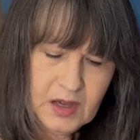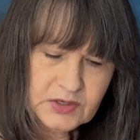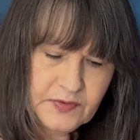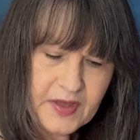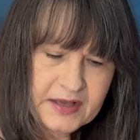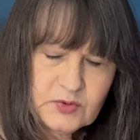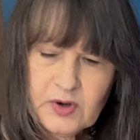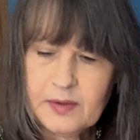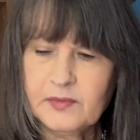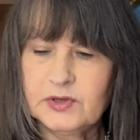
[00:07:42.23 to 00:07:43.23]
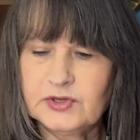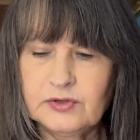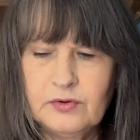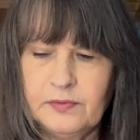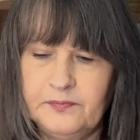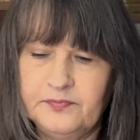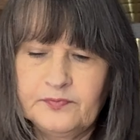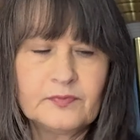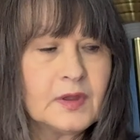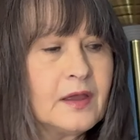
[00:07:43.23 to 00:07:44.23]
So that's what I'm going to do.
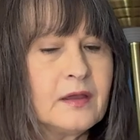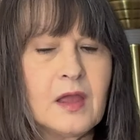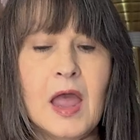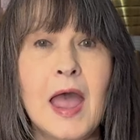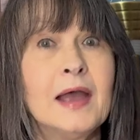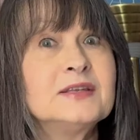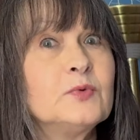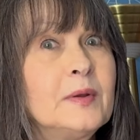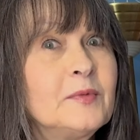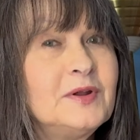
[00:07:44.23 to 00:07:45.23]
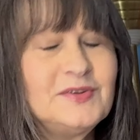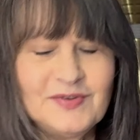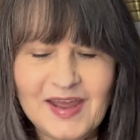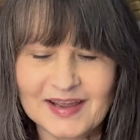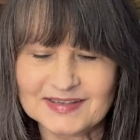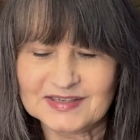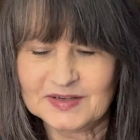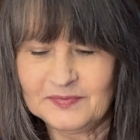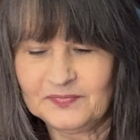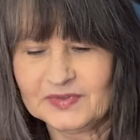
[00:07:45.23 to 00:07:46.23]
That's what I'm going to do next.
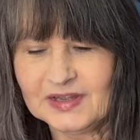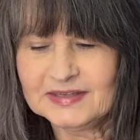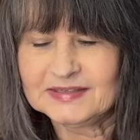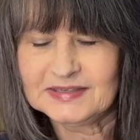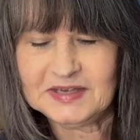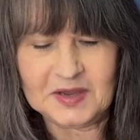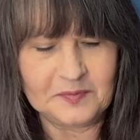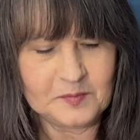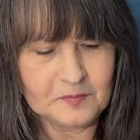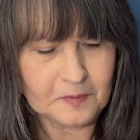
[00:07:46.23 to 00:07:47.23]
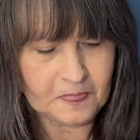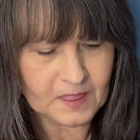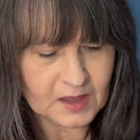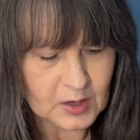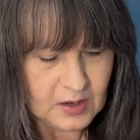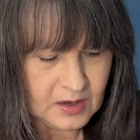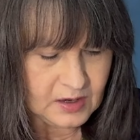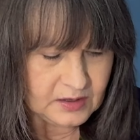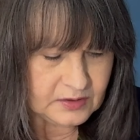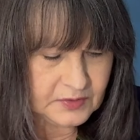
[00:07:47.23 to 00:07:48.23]
Let's see.
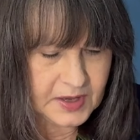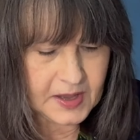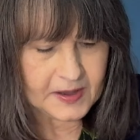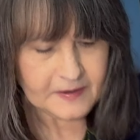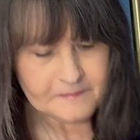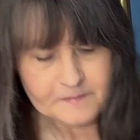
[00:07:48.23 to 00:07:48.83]
Okay.